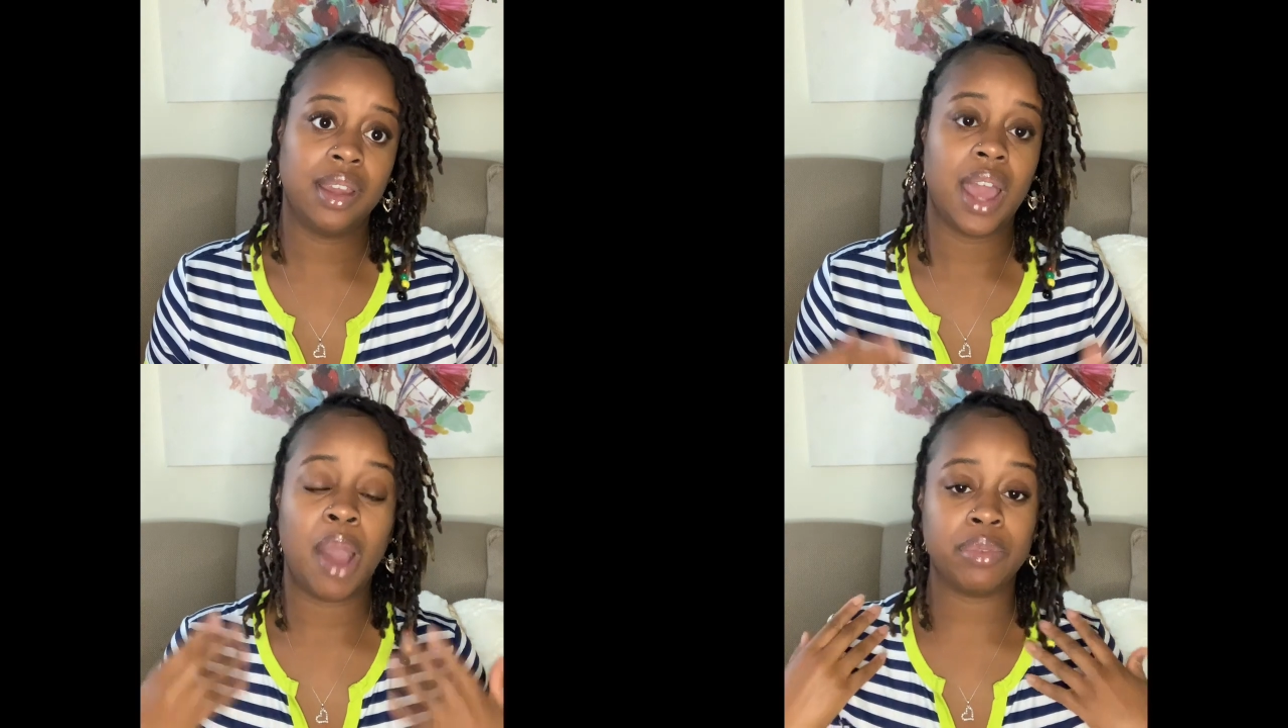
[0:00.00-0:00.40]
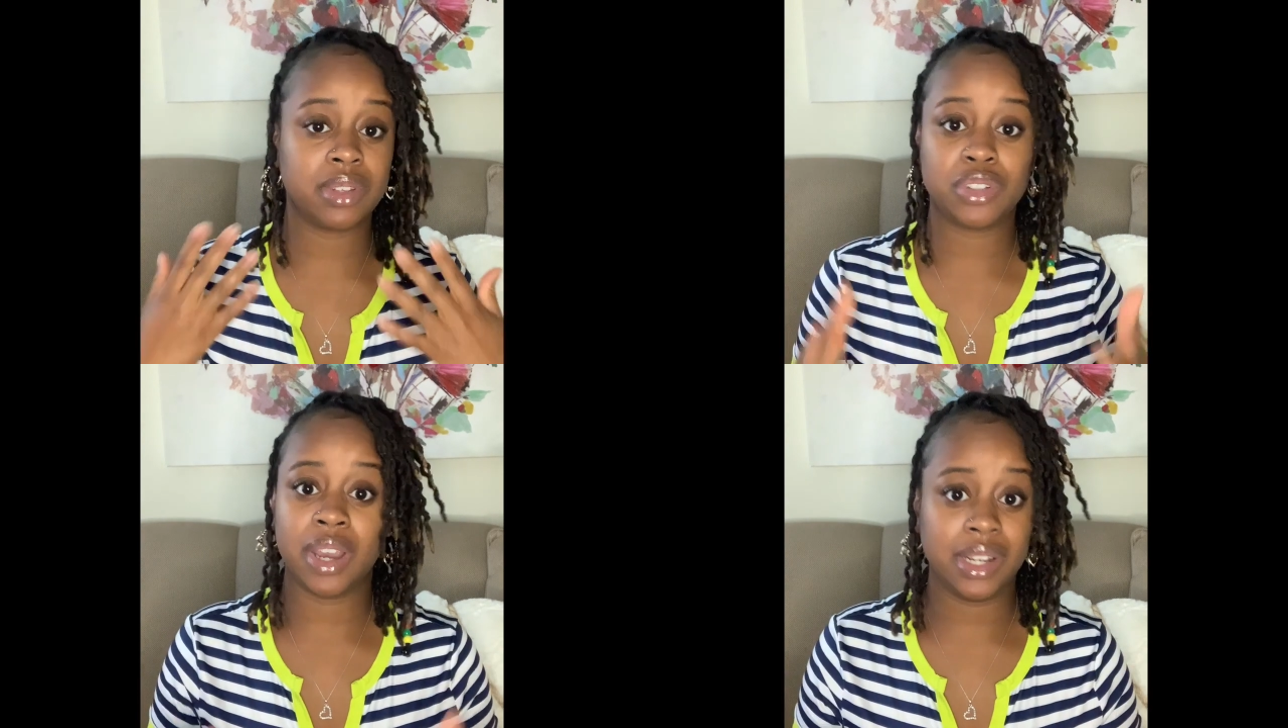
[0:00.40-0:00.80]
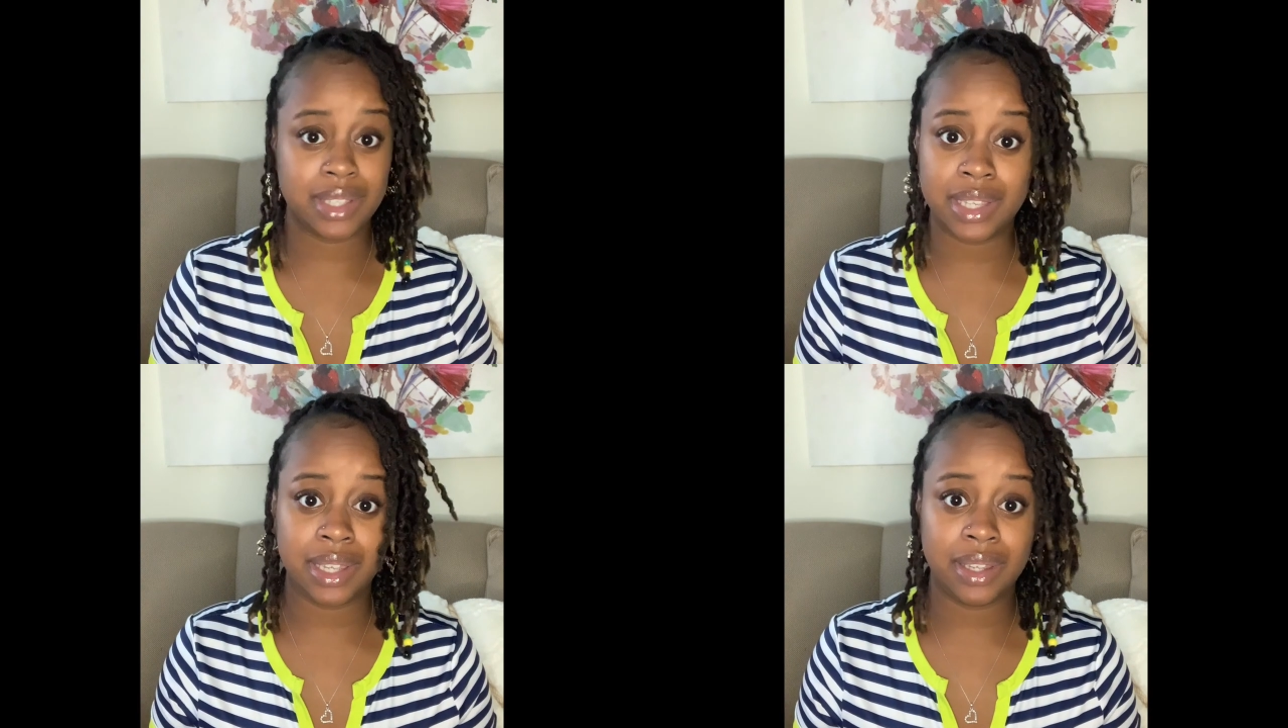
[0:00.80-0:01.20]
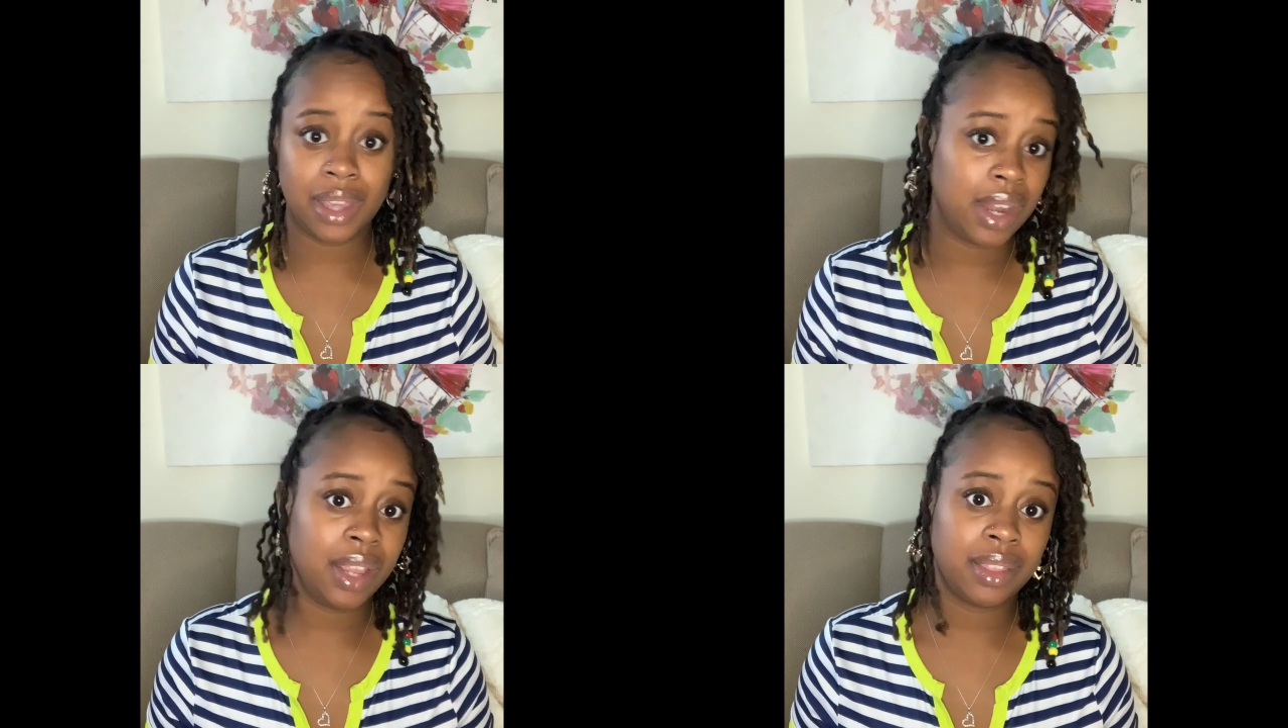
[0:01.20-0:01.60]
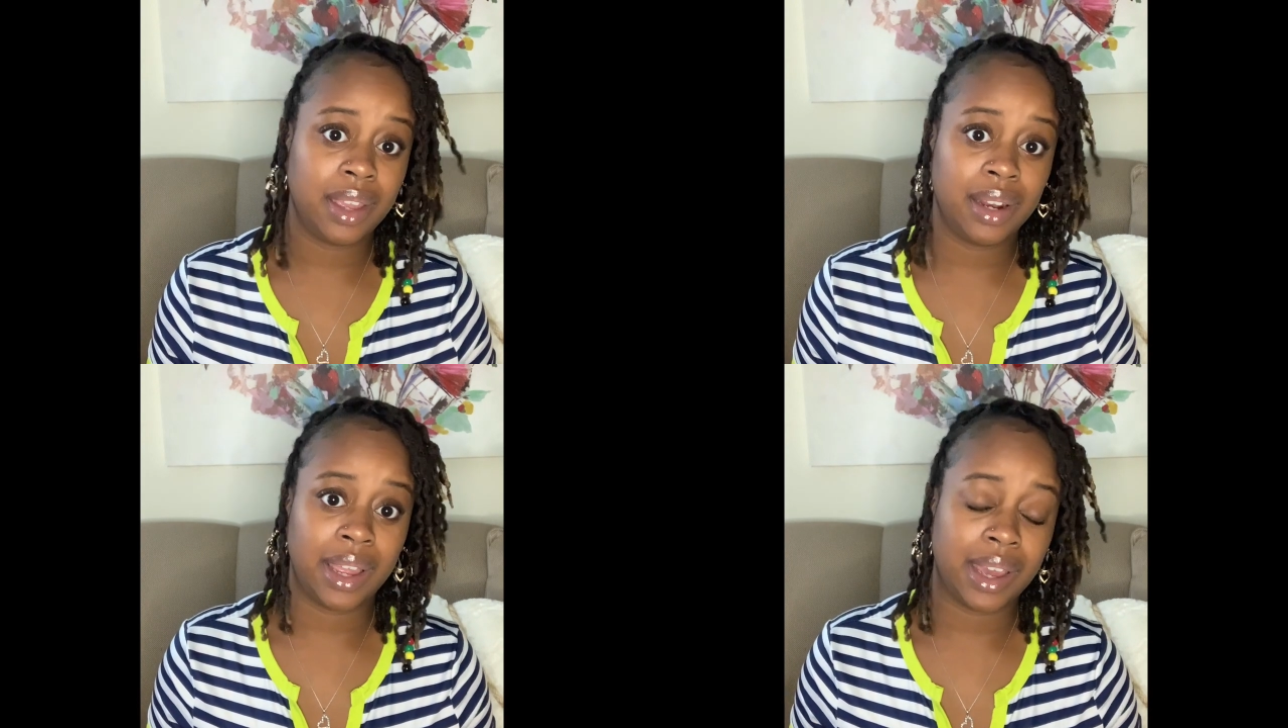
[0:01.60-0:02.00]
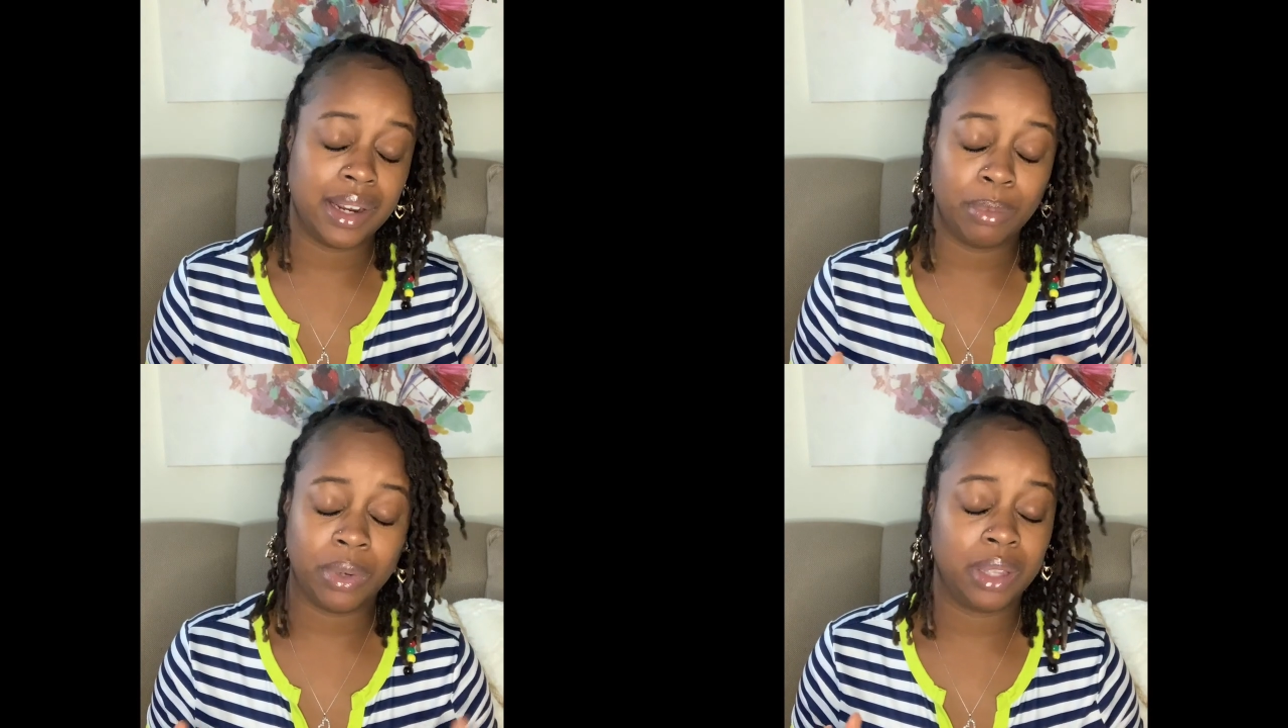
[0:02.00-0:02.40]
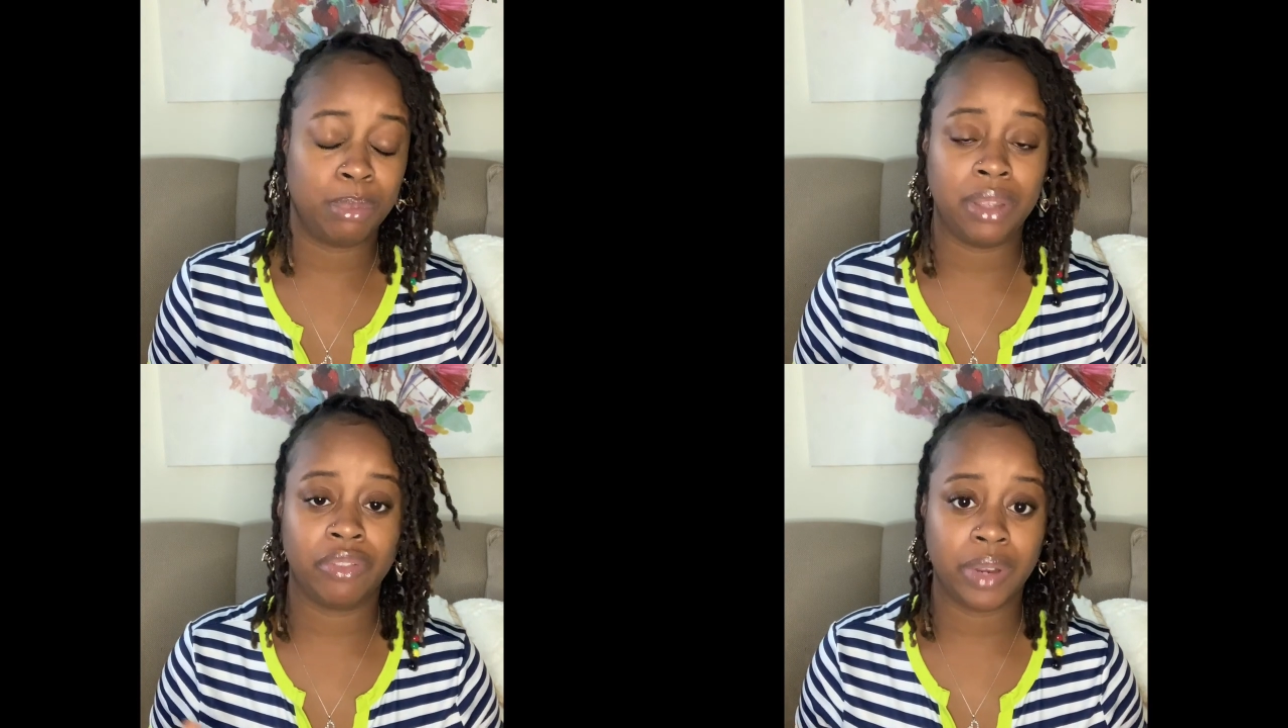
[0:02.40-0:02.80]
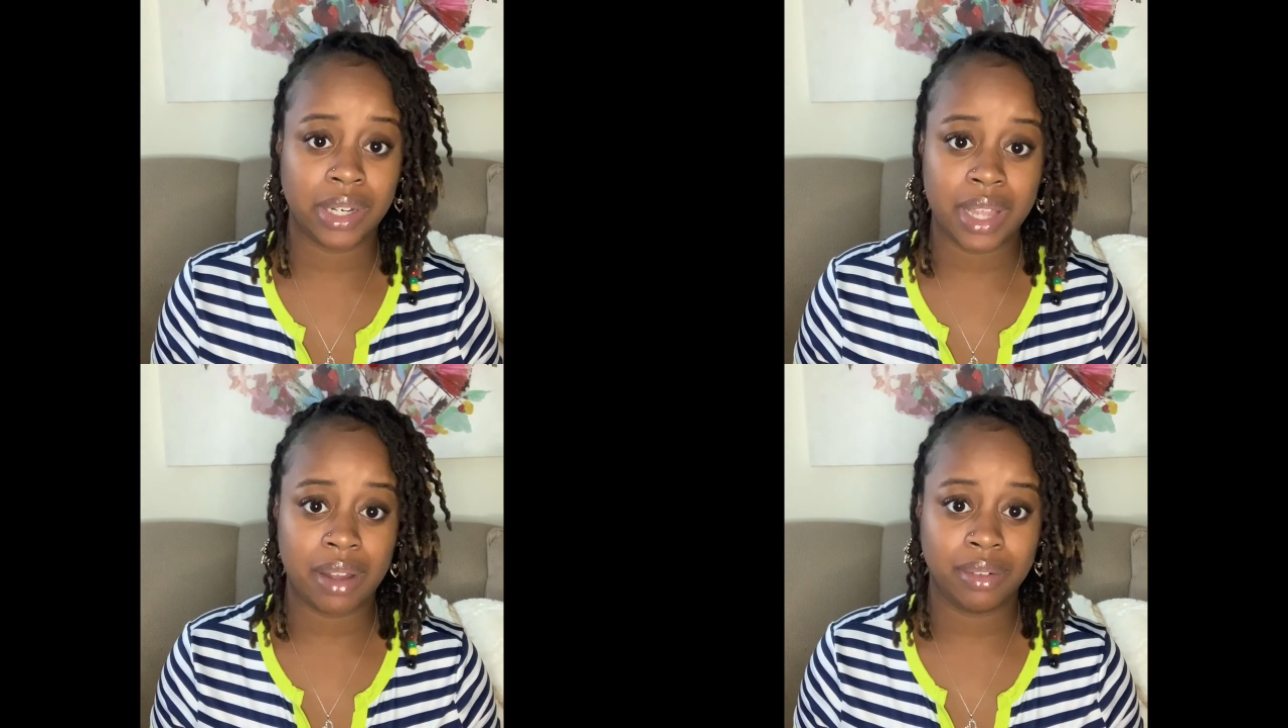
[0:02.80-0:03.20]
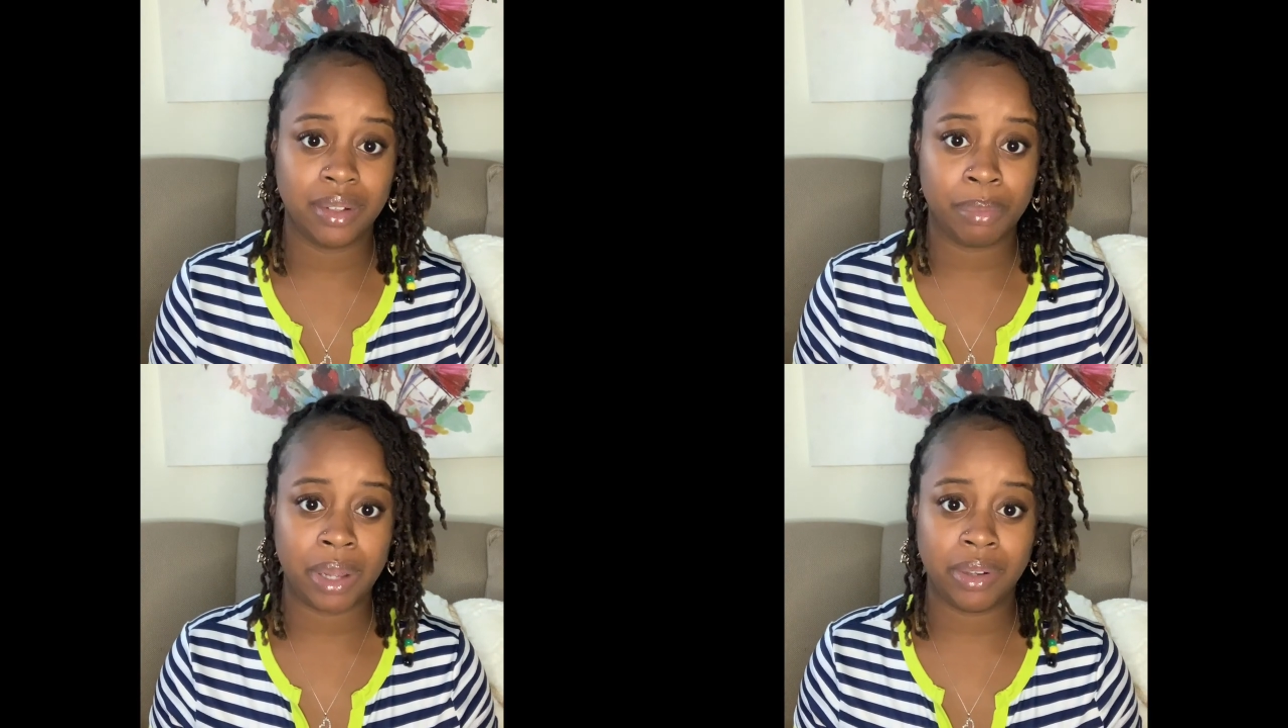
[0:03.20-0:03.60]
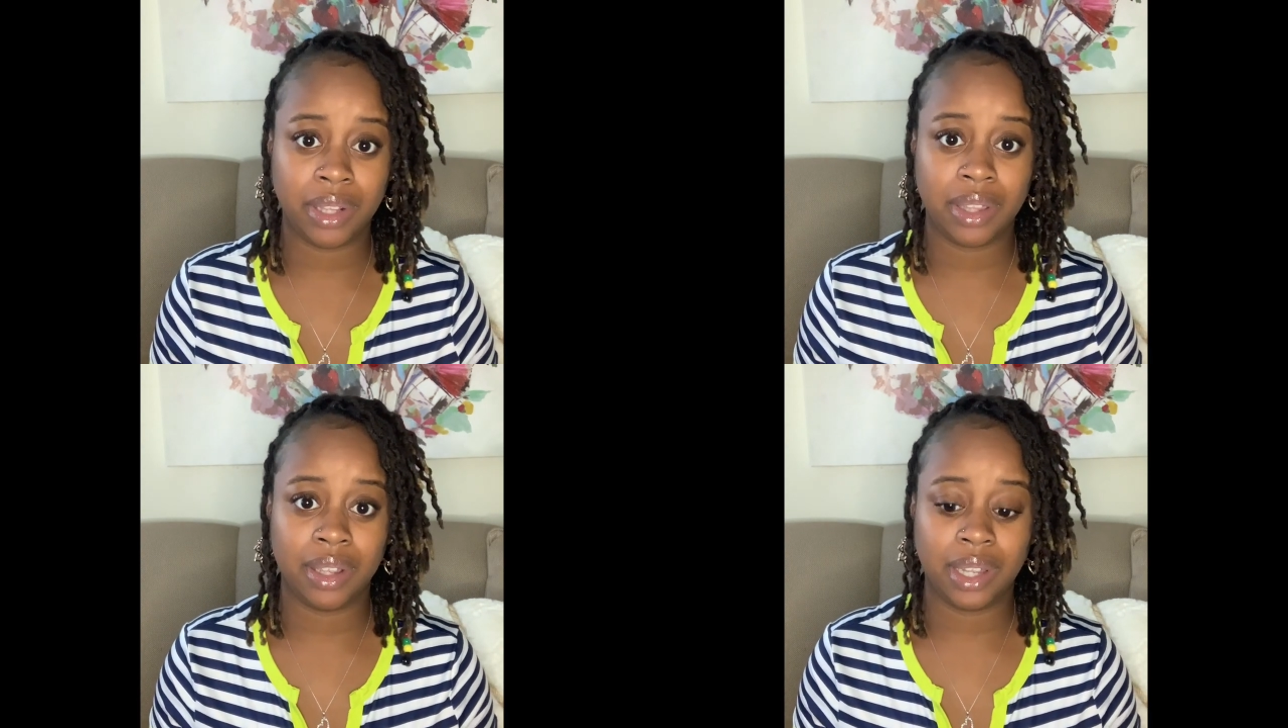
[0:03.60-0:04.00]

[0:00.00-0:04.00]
I wasn't trying to see anything. Like, I didn't want to be freaked out about anything.